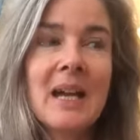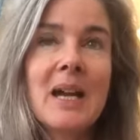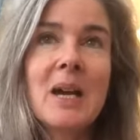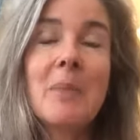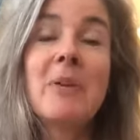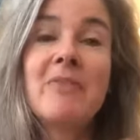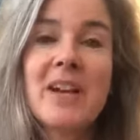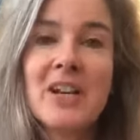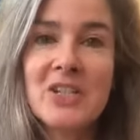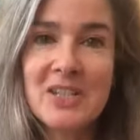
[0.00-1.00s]
a
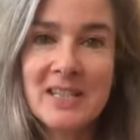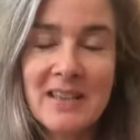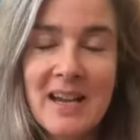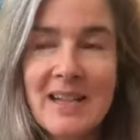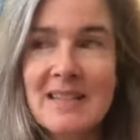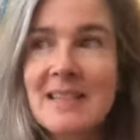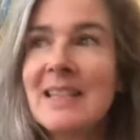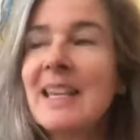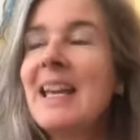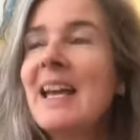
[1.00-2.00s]
perfection to that
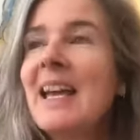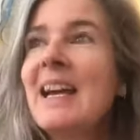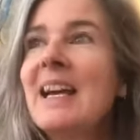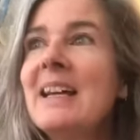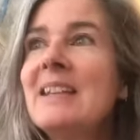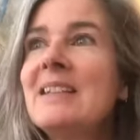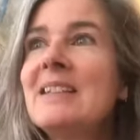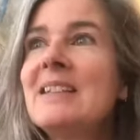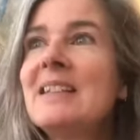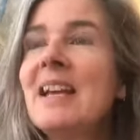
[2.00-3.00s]

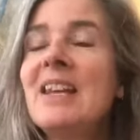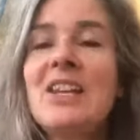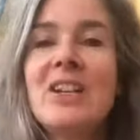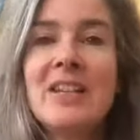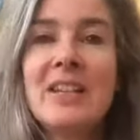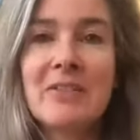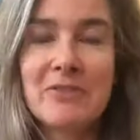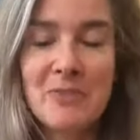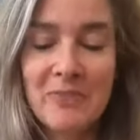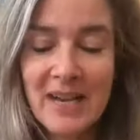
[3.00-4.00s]
and a learning
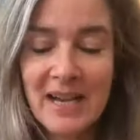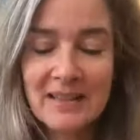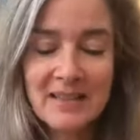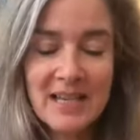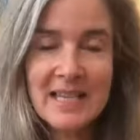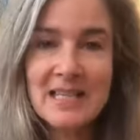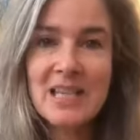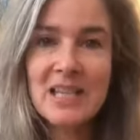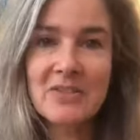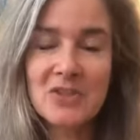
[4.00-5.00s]
from that that is a
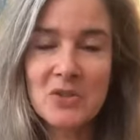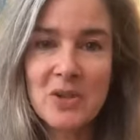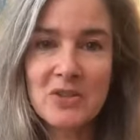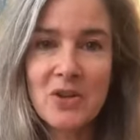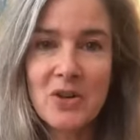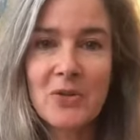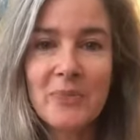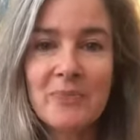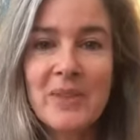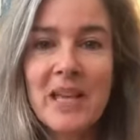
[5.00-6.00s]
gift to our soul.
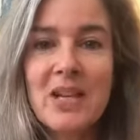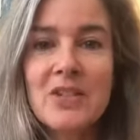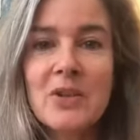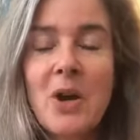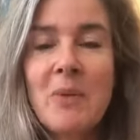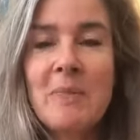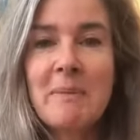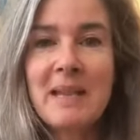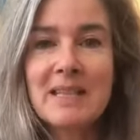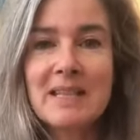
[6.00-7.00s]
So I hope that
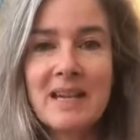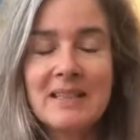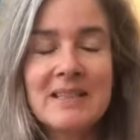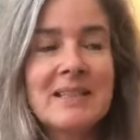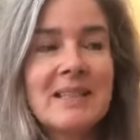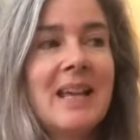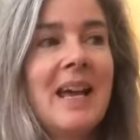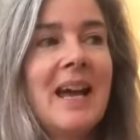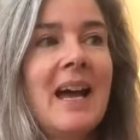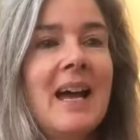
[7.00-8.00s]
makes sense.
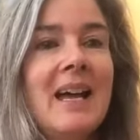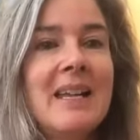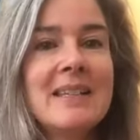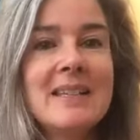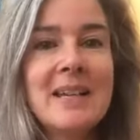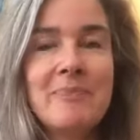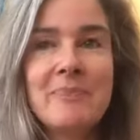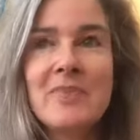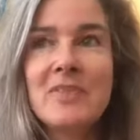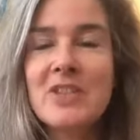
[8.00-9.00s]
And
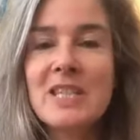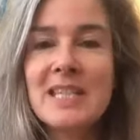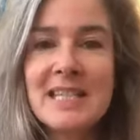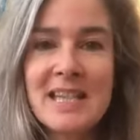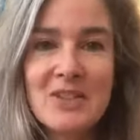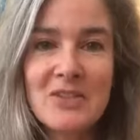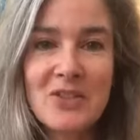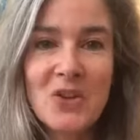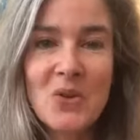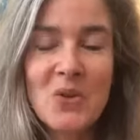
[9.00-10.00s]
so the details of the
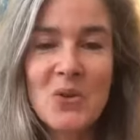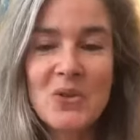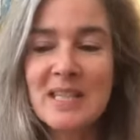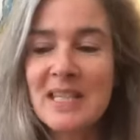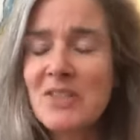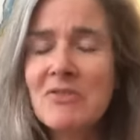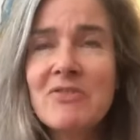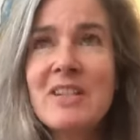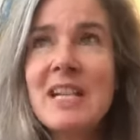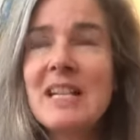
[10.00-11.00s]
course, it's
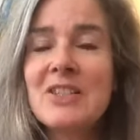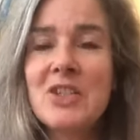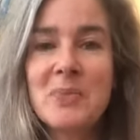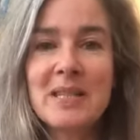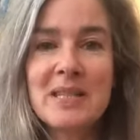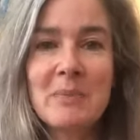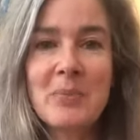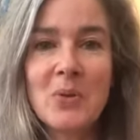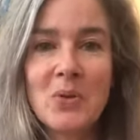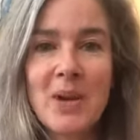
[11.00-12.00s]
really super
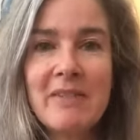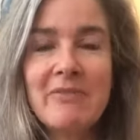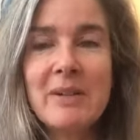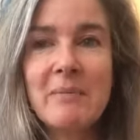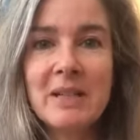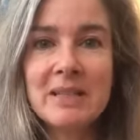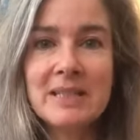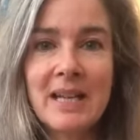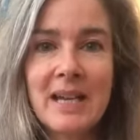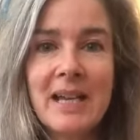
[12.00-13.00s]
simple. Every
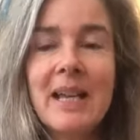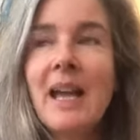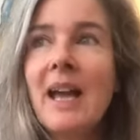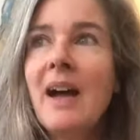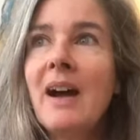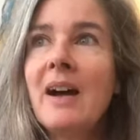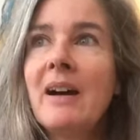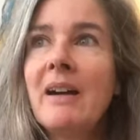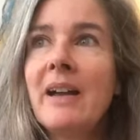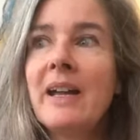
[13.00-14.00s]
Monday,
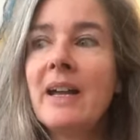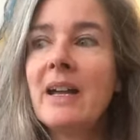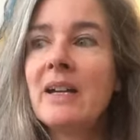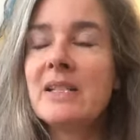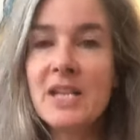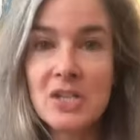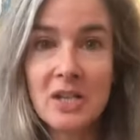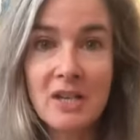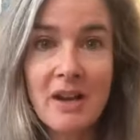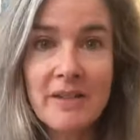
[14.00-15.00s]
I teach a
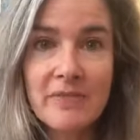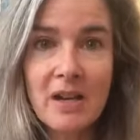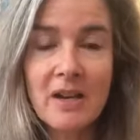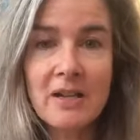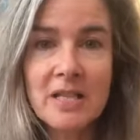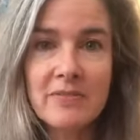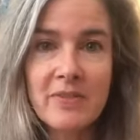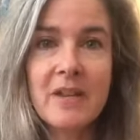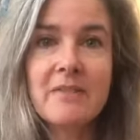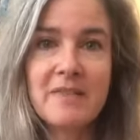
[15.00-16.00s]
live class
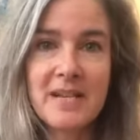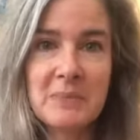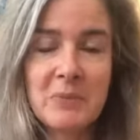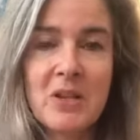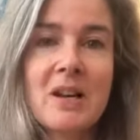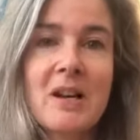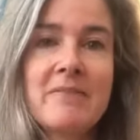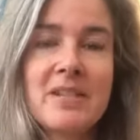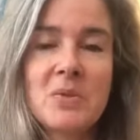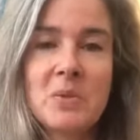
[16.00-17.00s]
via Facebook Live
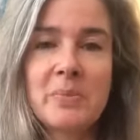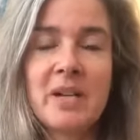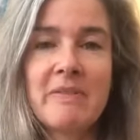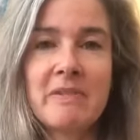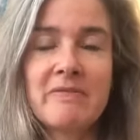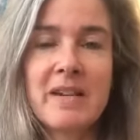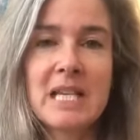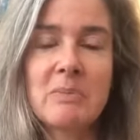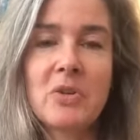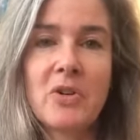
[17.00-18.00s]
into a private
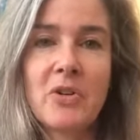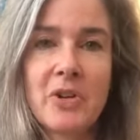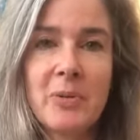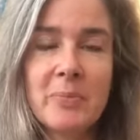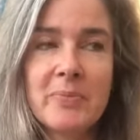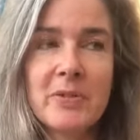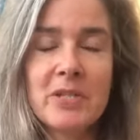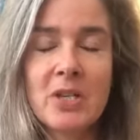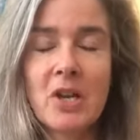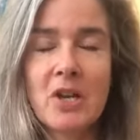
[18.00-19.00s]
Facebook group. So it's
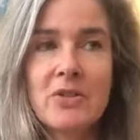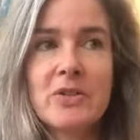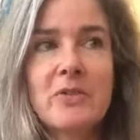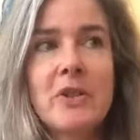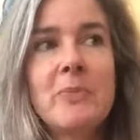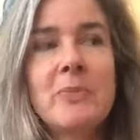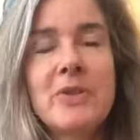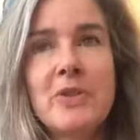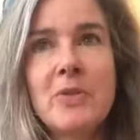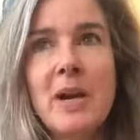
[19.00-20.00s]
a closed group.
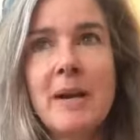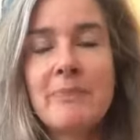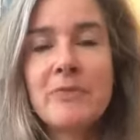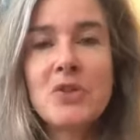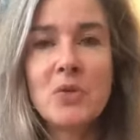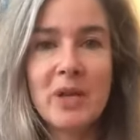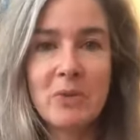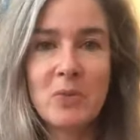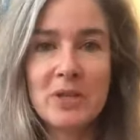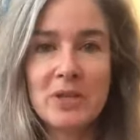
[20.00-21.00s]
You
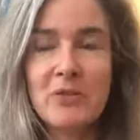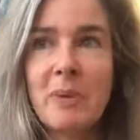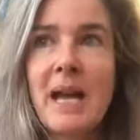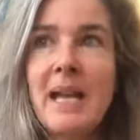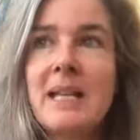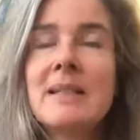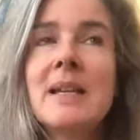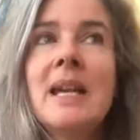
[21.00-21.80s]
join once you've paid.